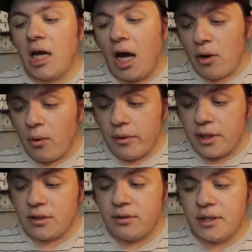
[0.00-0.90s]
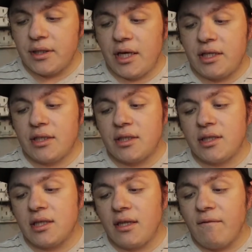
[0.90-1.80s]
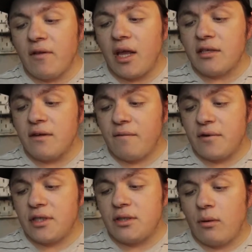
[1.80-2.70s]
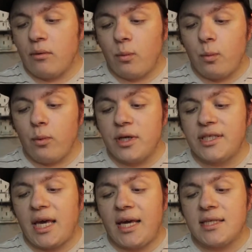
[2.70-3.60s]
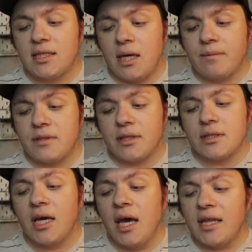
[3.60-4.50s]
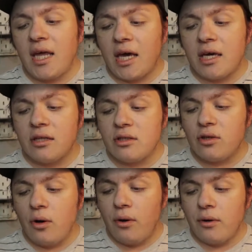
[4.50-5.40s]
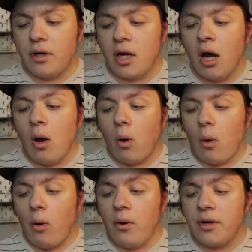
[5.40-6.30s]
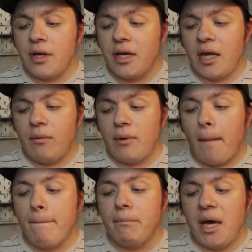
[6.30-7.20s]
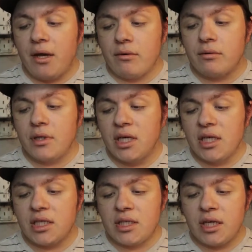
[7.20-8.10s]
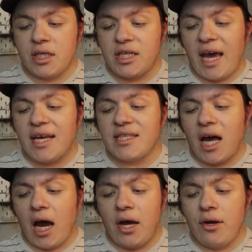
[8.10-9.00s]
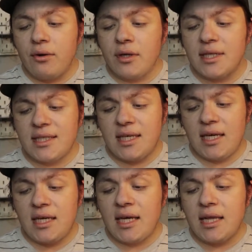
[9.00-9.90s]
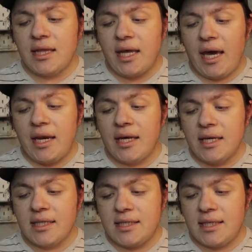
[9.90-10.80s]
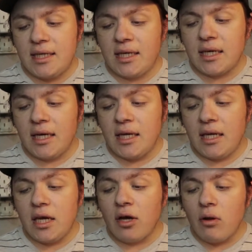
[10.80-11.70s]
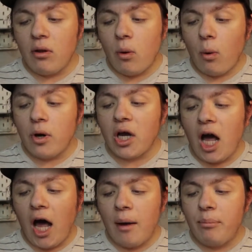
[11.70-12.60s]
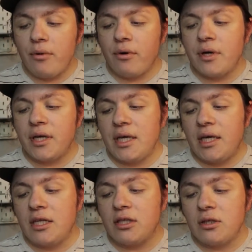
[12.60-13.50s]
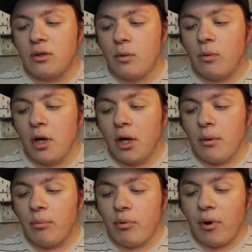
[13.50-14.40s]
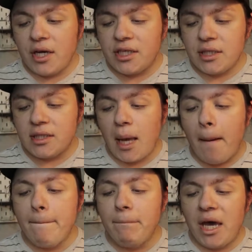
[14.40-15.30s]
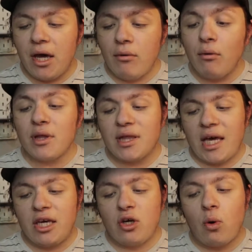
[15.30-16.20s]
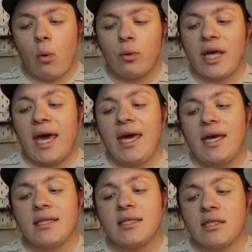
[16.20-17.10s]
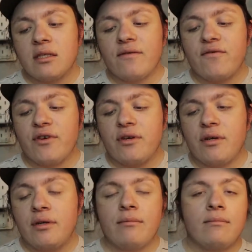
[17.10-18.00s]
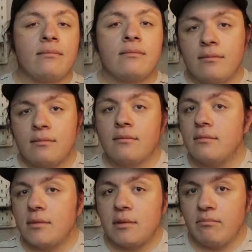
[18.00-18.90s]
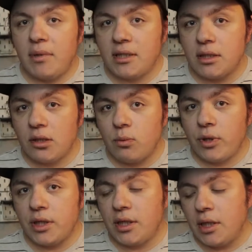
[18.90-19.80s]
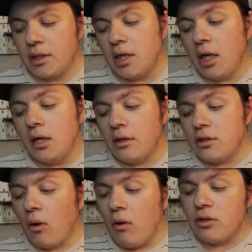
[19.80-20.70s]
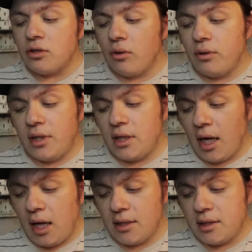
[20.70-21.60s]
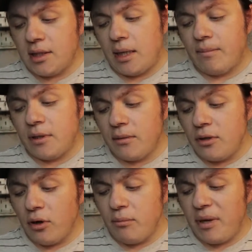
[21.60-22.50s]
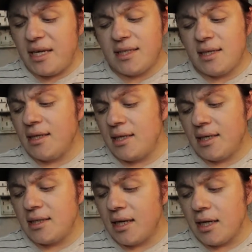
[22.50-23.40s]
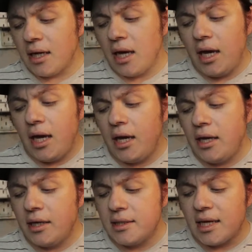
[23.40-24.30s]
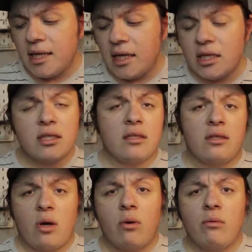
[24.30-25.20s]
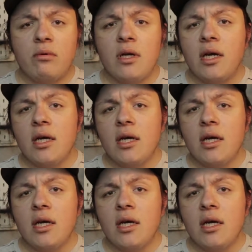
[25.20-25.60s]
According to the legends, the philosopher's stone was a substance that can turn ordinary metal, such as iron, tin, lead, zinc, nickel, or copper, into precious metal like gold and silver. Basically what it does. There's also the concept, and basically it's kind of like a stone